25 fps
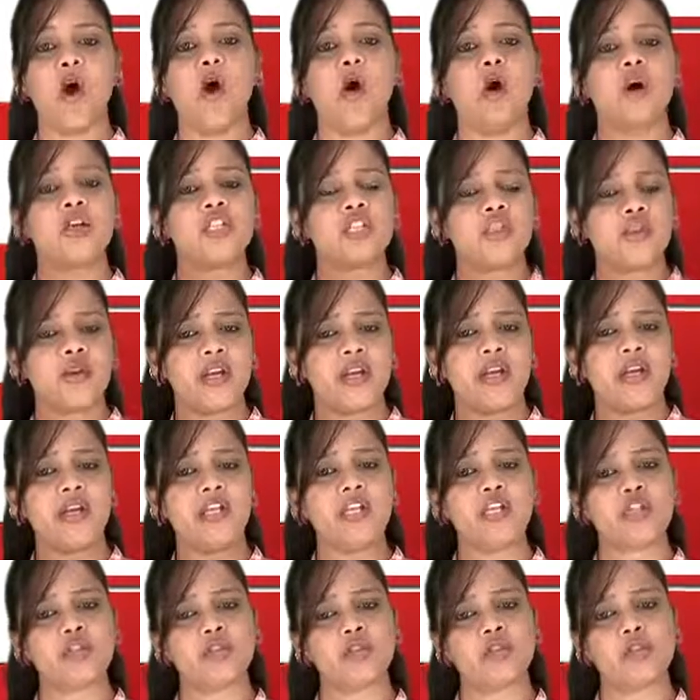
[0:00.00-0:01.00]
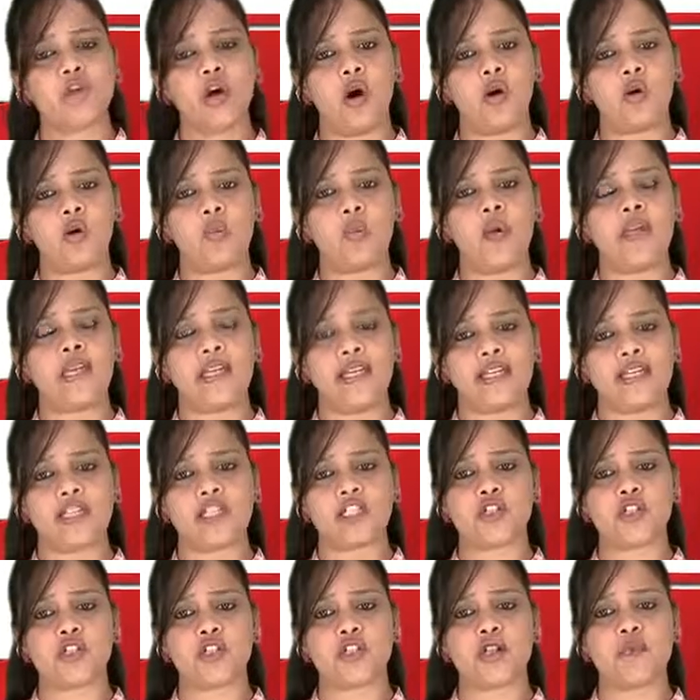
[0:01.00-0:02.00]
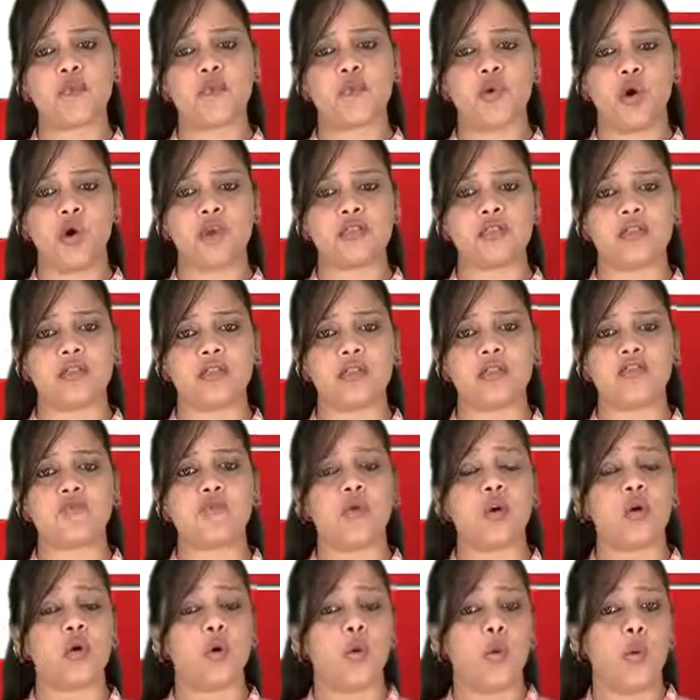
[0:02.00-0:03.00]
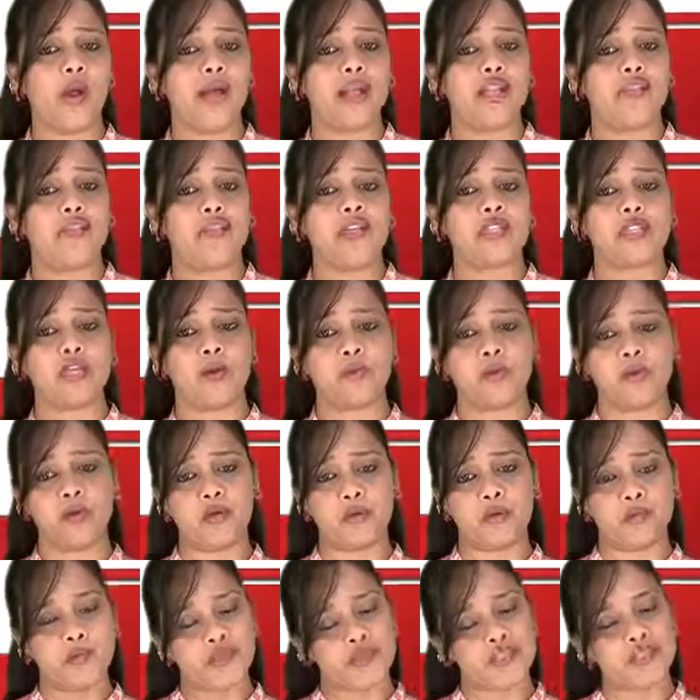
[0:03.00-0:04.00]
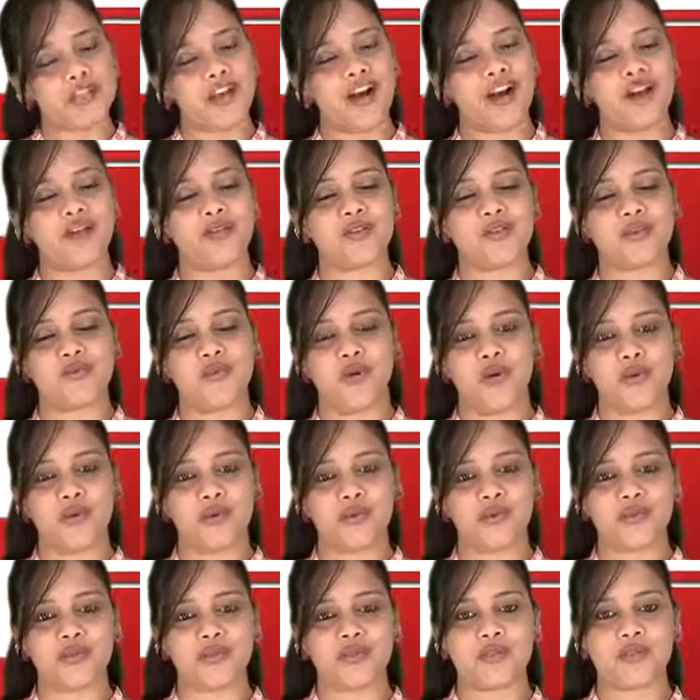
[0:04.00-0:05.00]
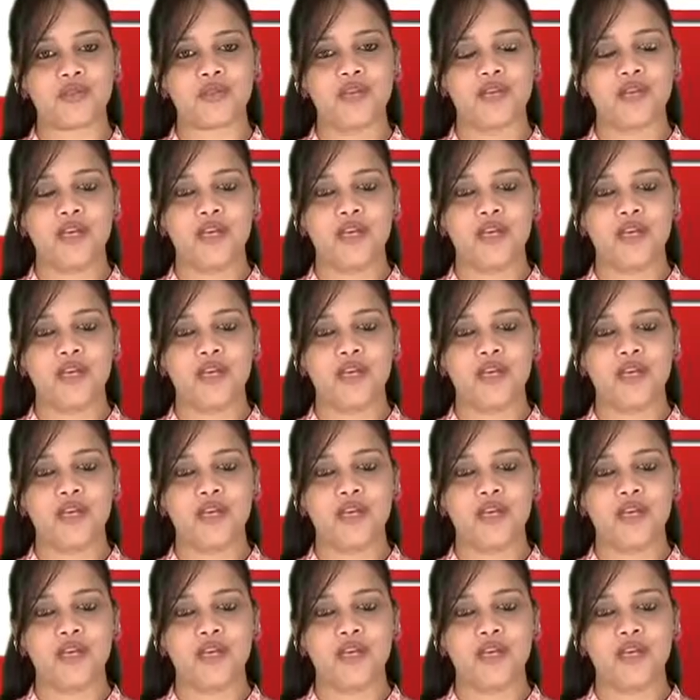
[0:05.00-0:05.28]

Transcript: Australian issued document attestation process for Kuwait visa purpose are as follows.